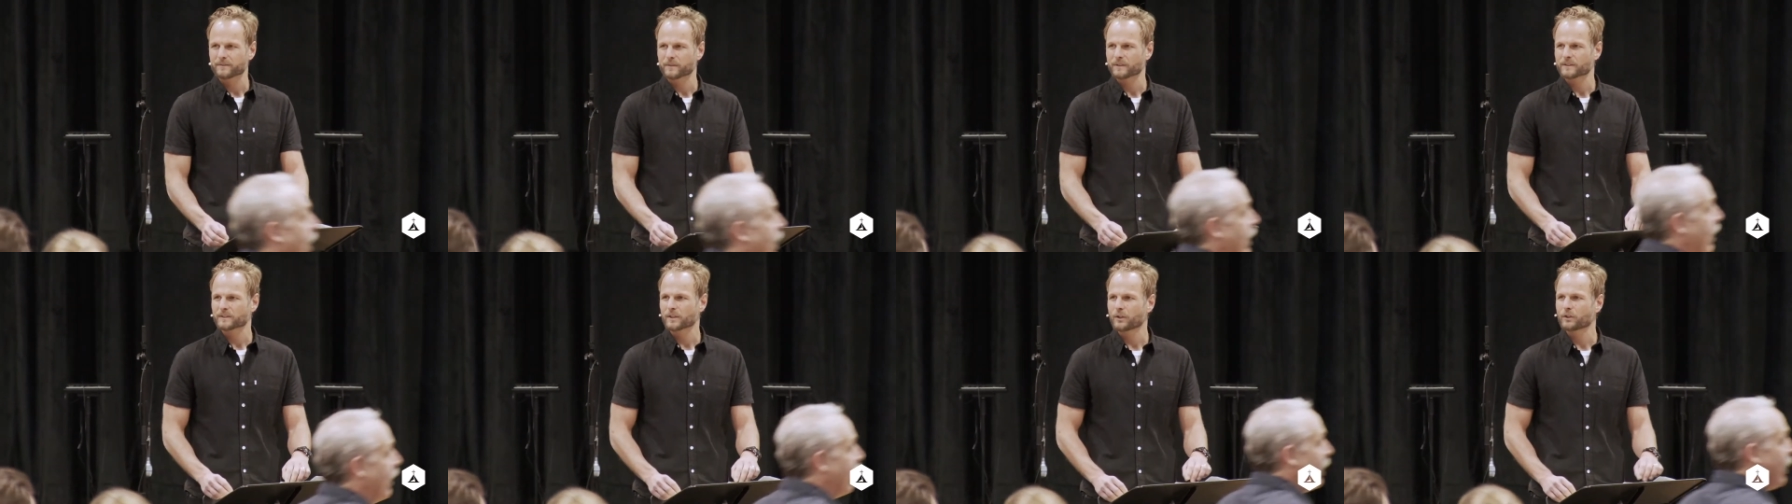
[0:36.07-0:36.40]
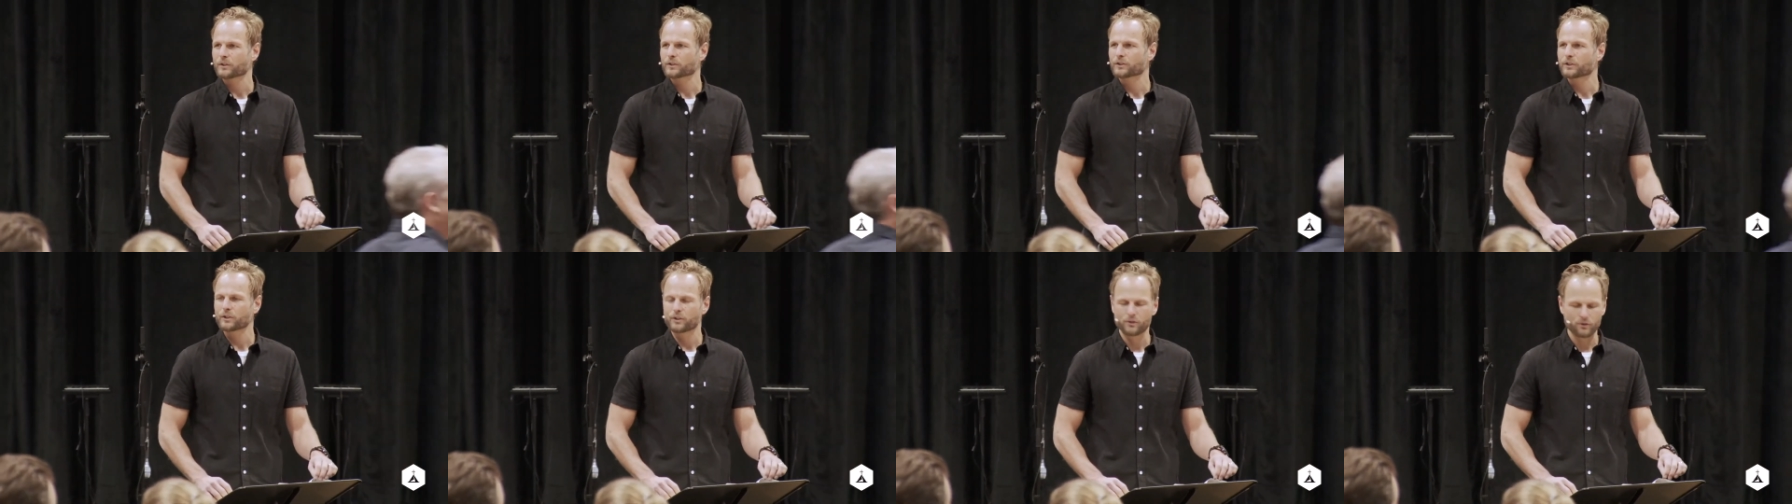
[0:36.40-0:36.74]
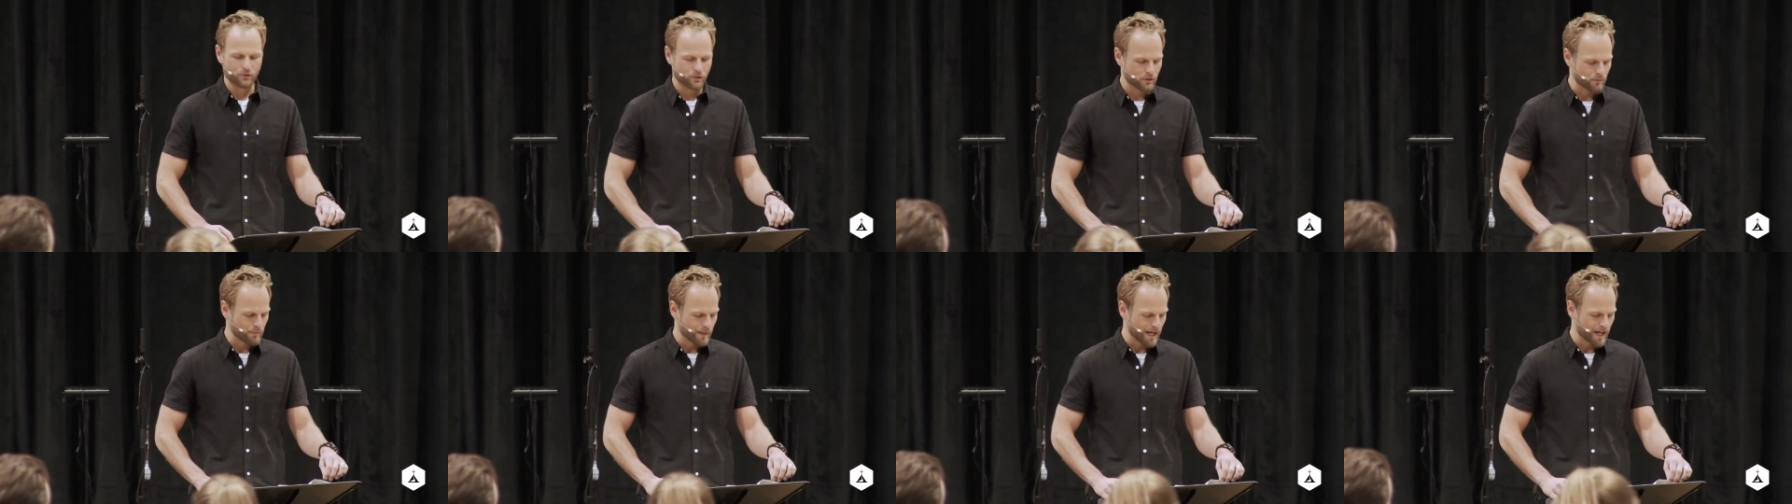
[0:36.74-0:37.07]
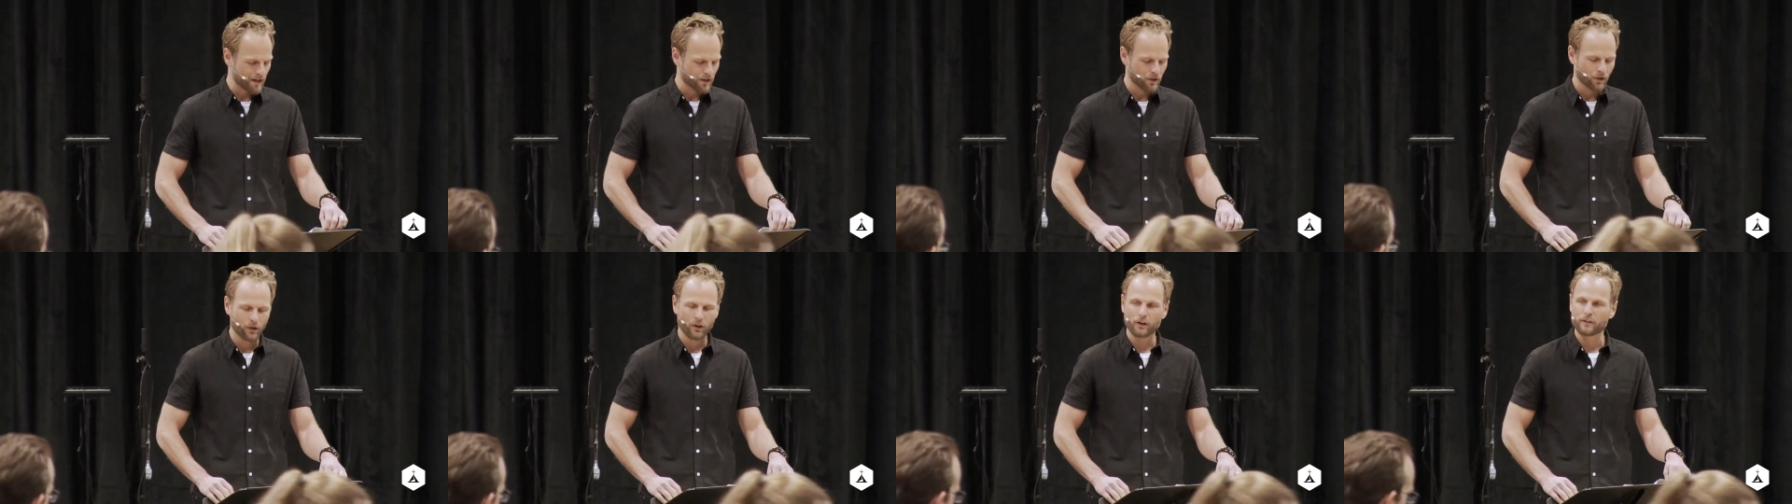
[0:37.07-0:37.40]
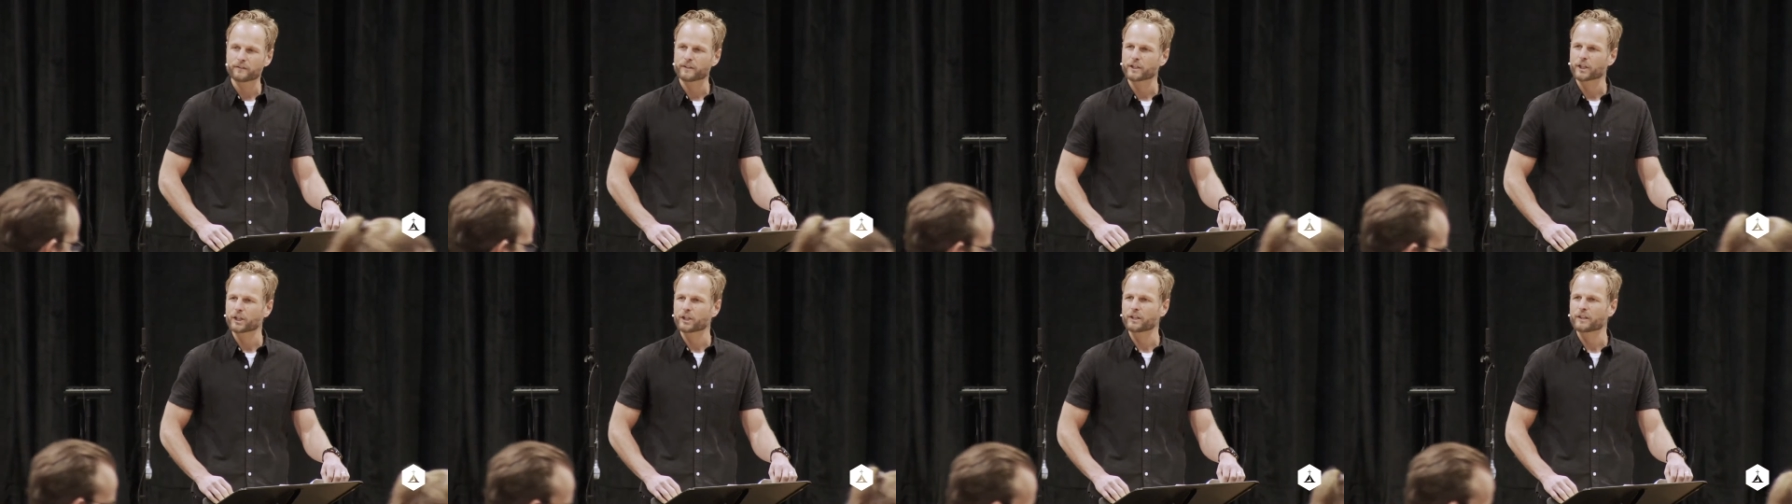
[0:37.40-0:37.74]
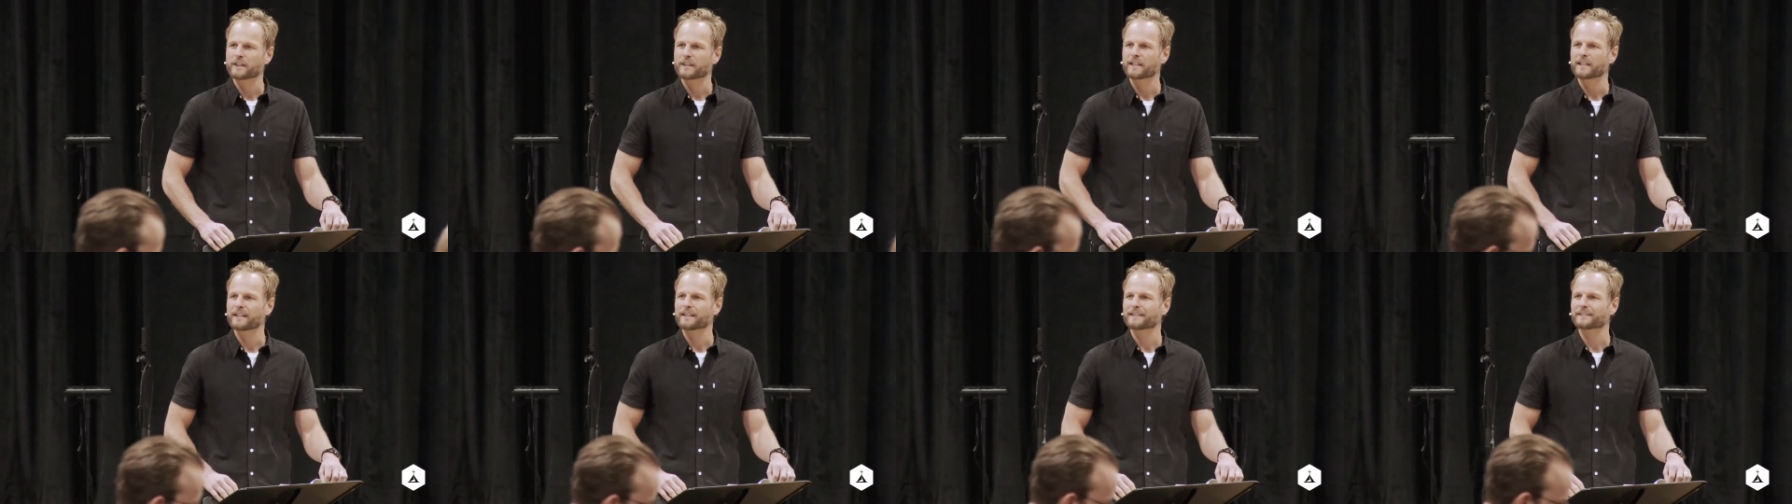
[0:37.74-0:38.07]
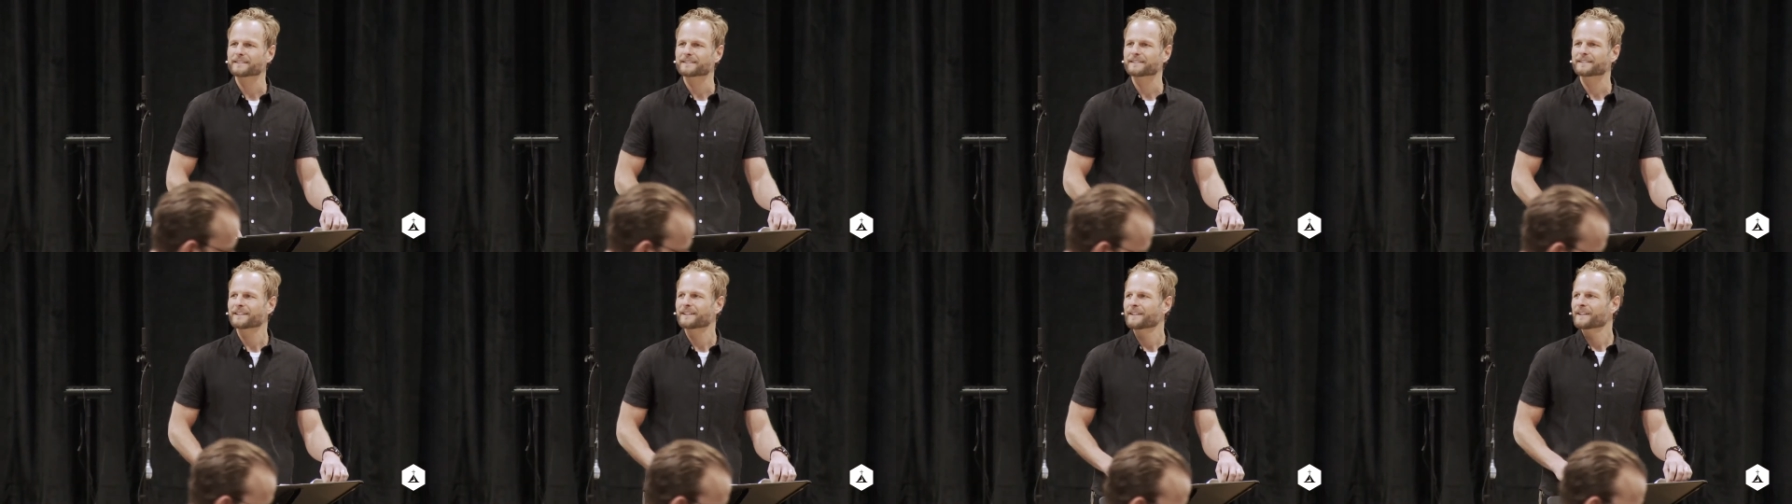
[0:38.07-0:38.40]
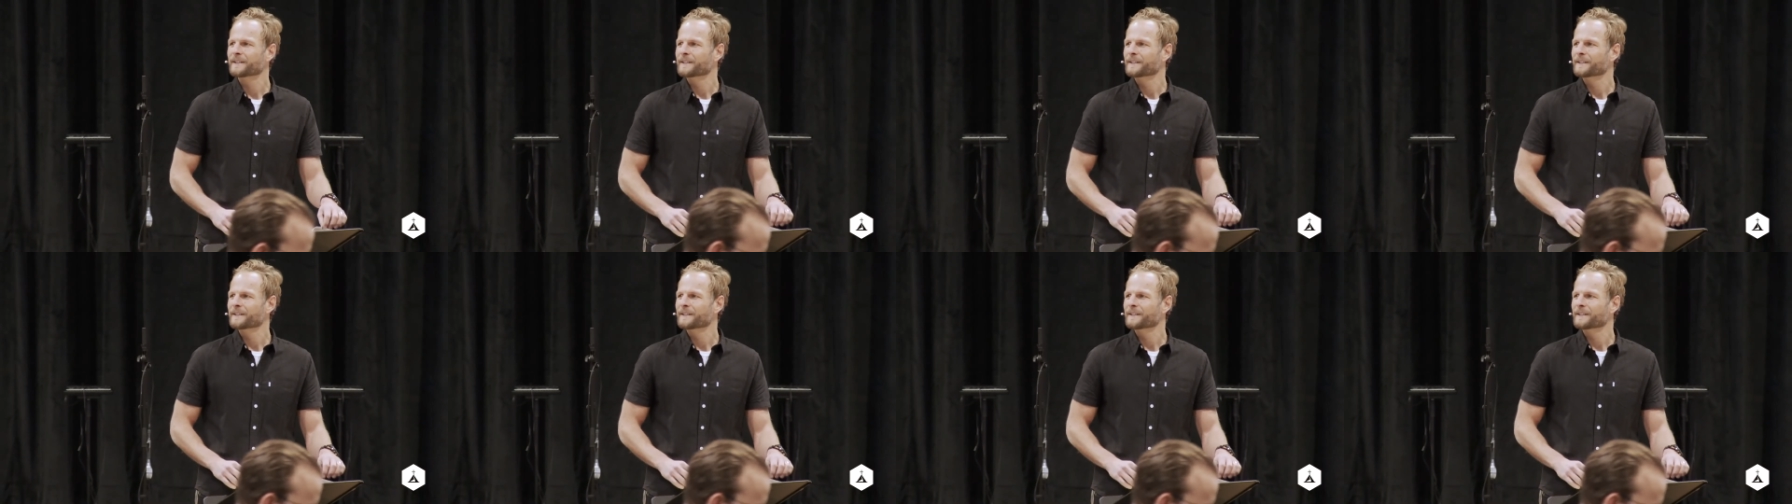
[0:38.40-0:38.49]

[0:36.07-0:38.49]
We're so enthused about all the good things